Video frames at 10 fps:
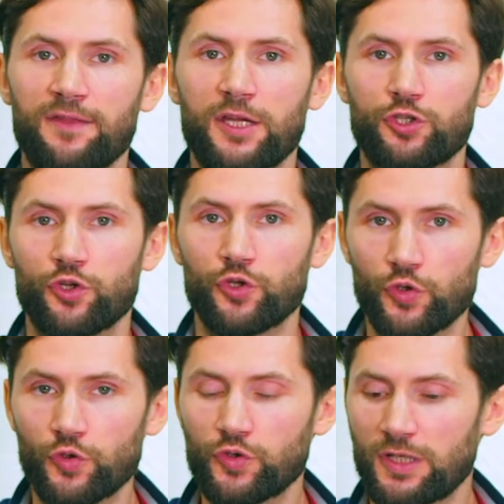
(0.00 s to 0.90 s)
that you
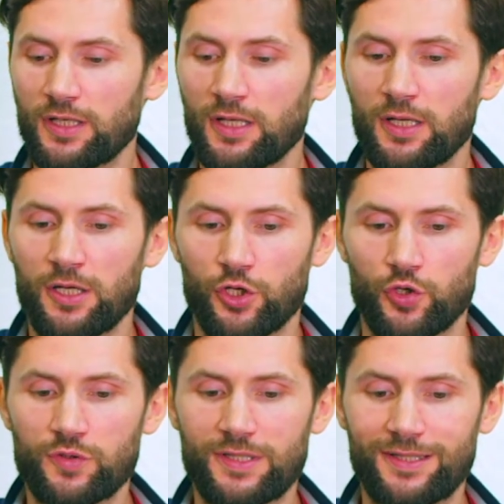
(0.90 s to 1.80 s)

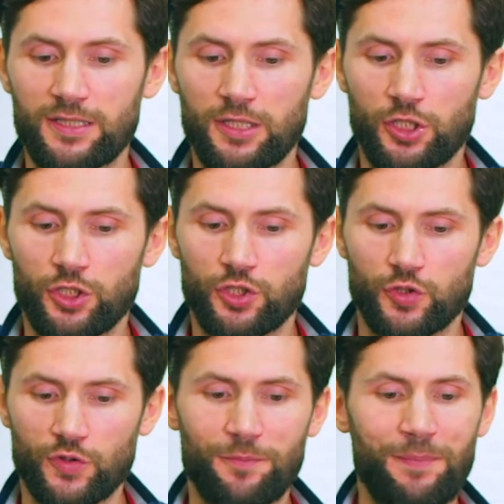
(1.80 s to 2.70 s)
use it
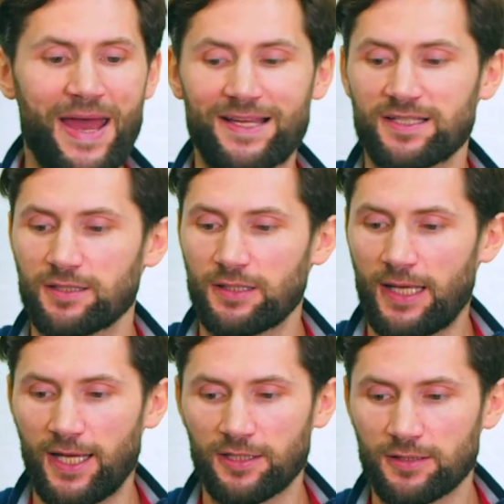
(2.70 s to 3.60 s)
to the best,
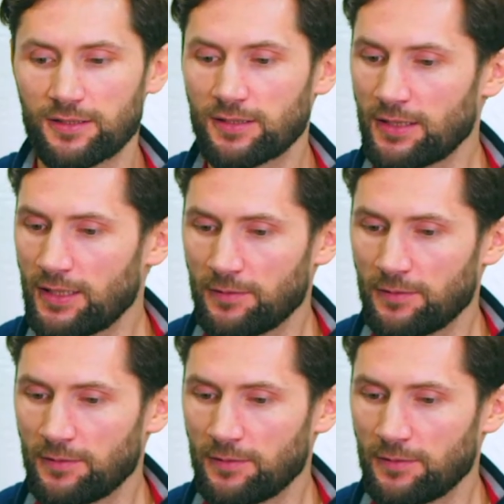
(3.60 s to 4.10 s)
and